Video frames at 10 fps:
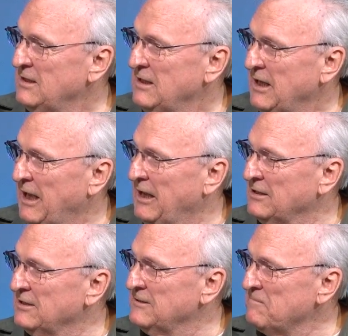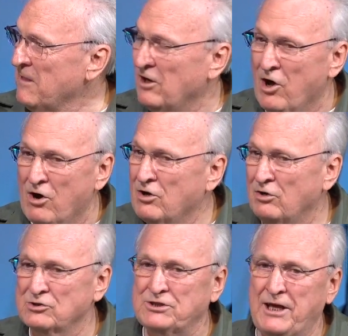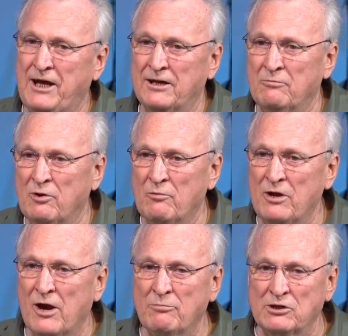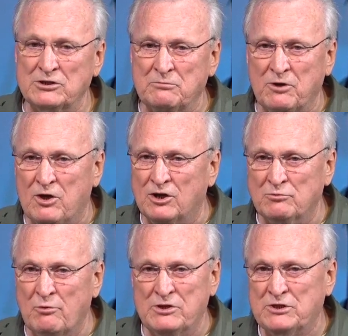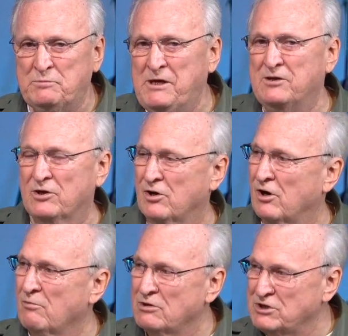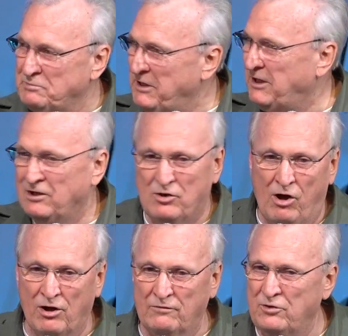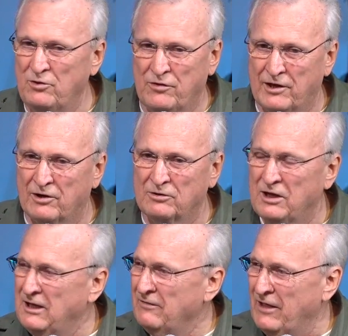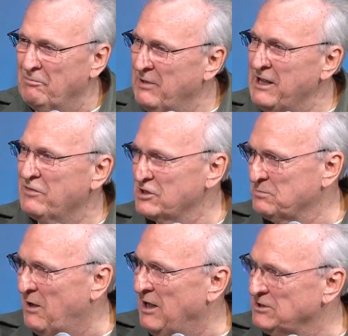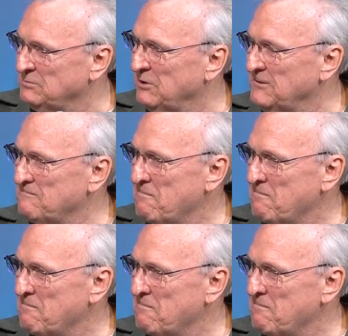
and it all goes down and when we're able to because when we speak to her we're speaking to all of you that are that make this possible